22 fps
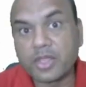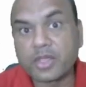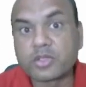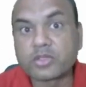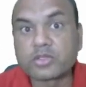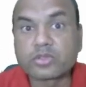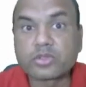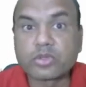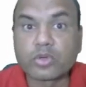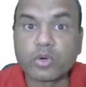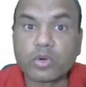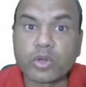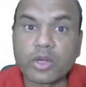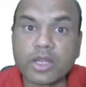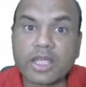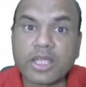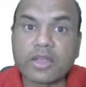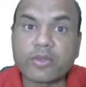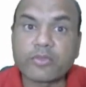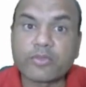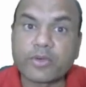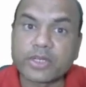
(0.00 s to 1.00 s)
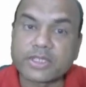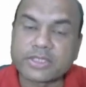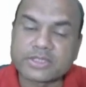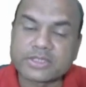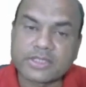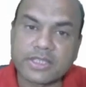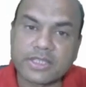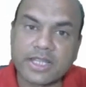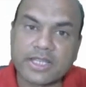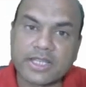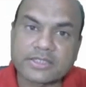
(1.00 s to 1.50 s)
Scoring a first
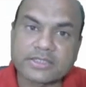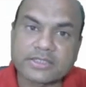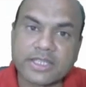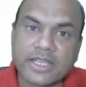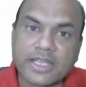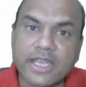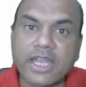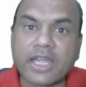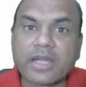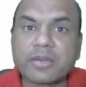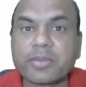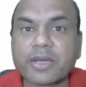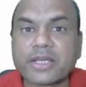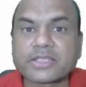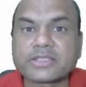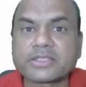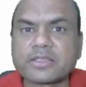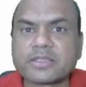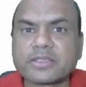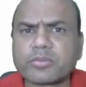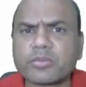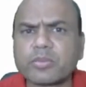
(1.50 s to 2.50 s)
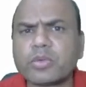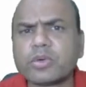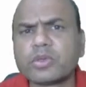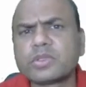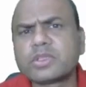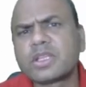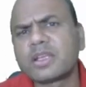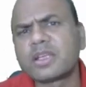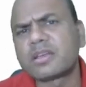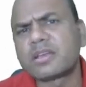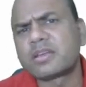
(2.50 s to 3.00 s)
class and passing, both
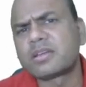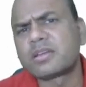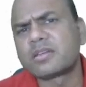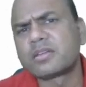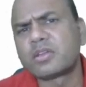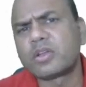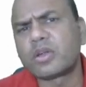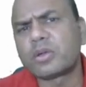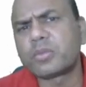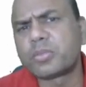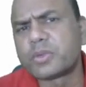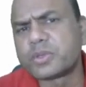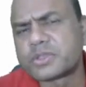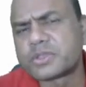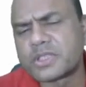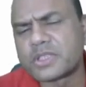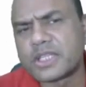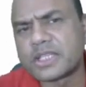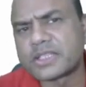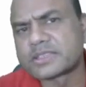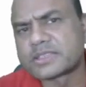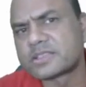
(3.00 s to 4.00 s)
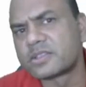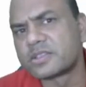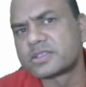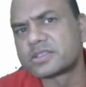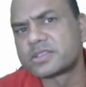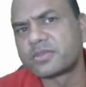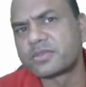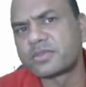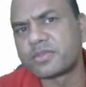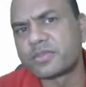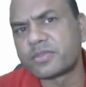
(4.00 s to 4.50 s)
are not mutually
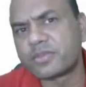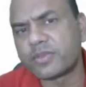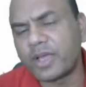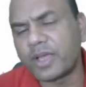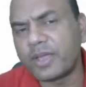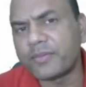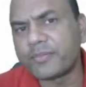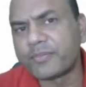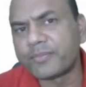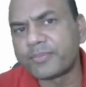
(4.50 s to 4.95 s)
exclusive. Why?